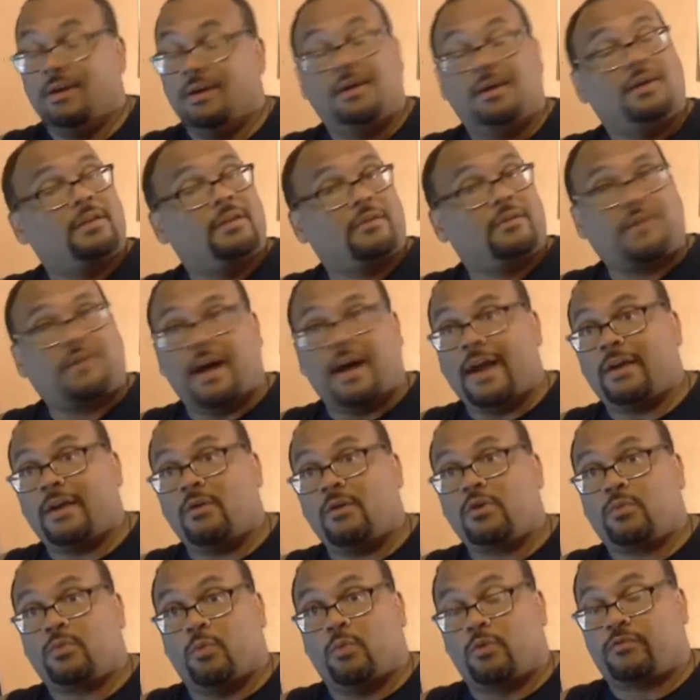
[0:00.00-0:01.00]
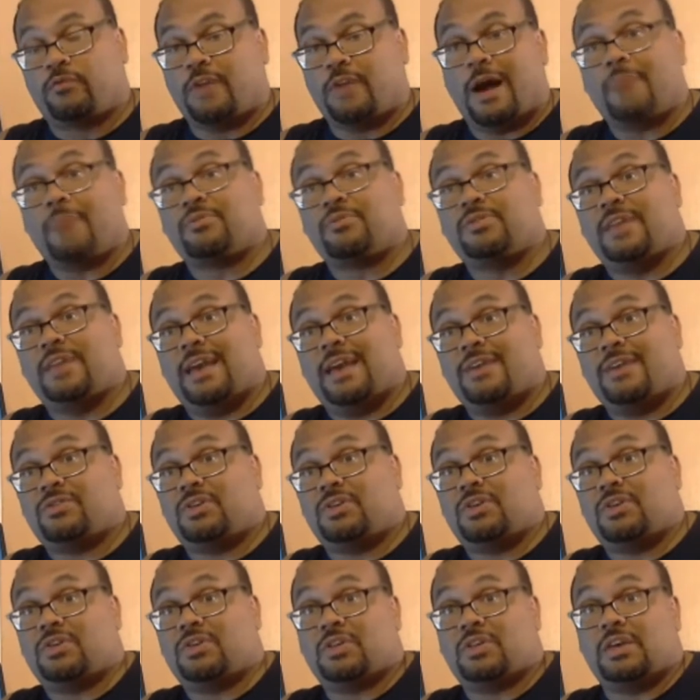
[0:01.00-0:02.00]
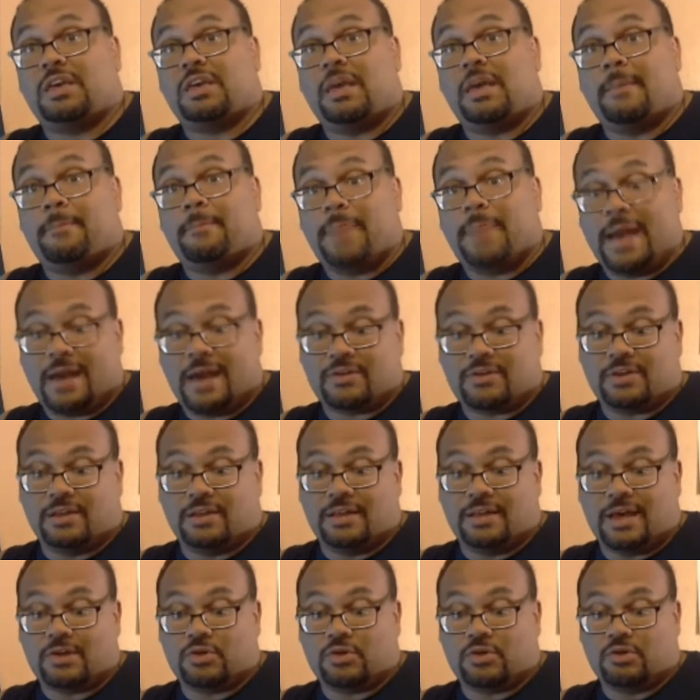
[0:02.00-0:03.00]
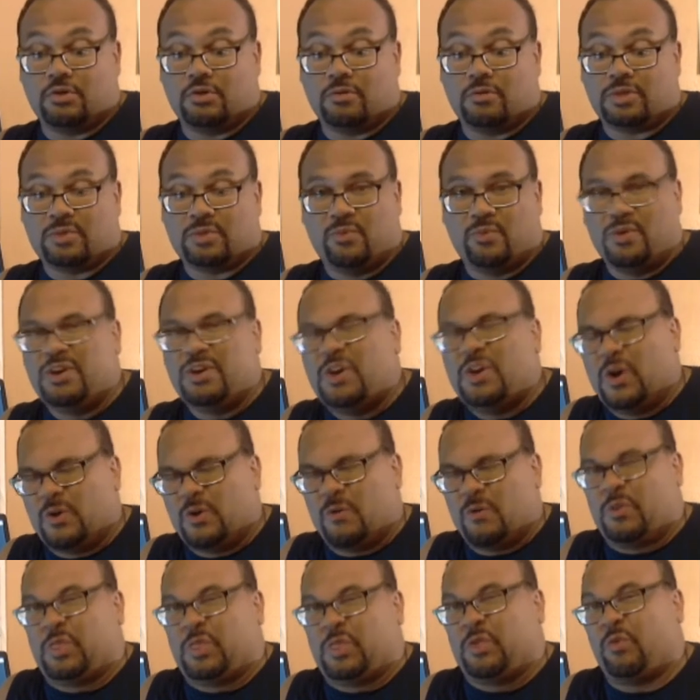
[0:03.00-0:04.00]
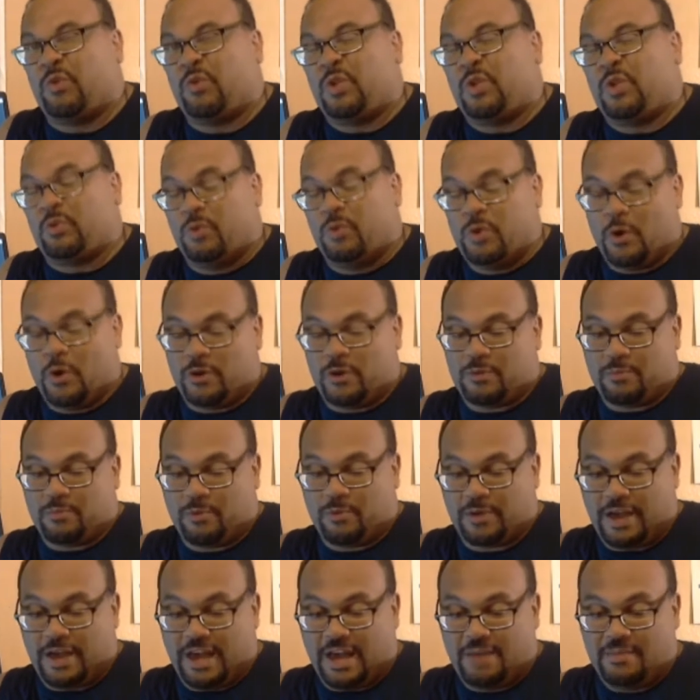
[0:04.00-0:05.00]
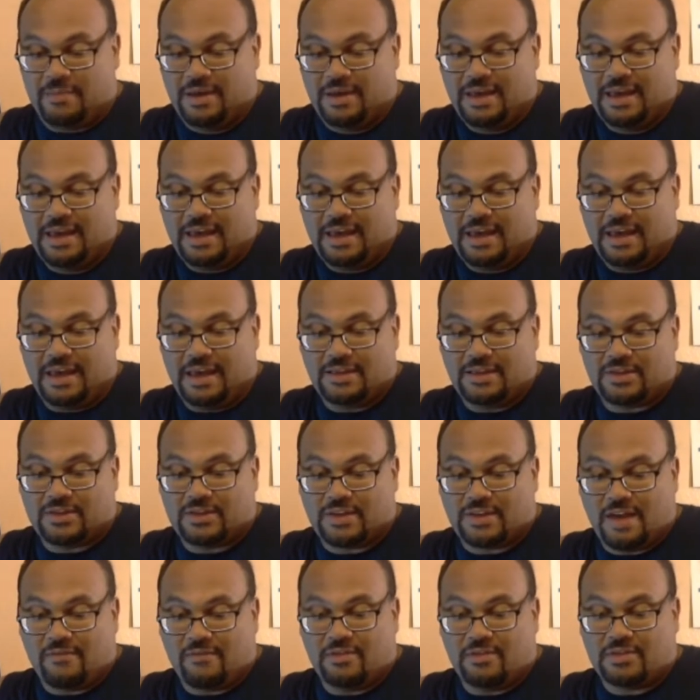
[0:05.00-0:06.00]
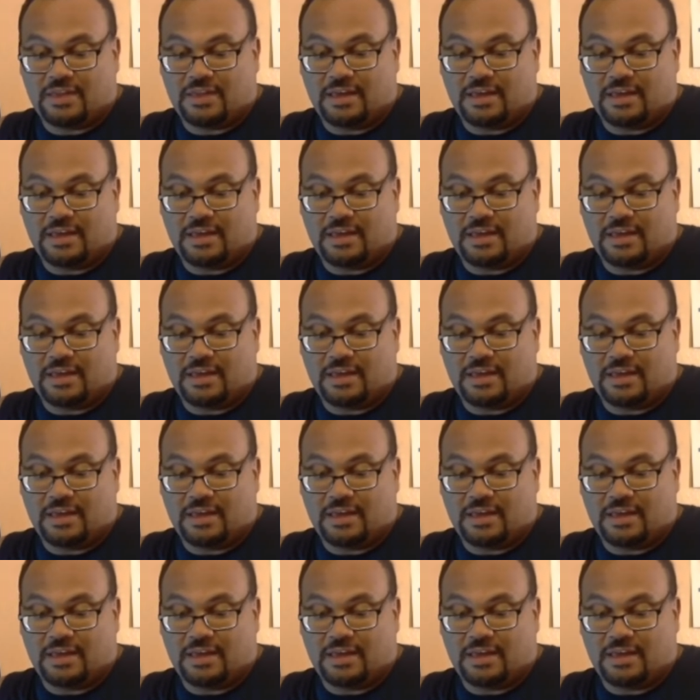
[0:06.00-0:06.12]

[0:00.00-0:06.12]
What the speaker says: The Tigers were tops in the ACC in passing last year, 333 yards per game, and 7th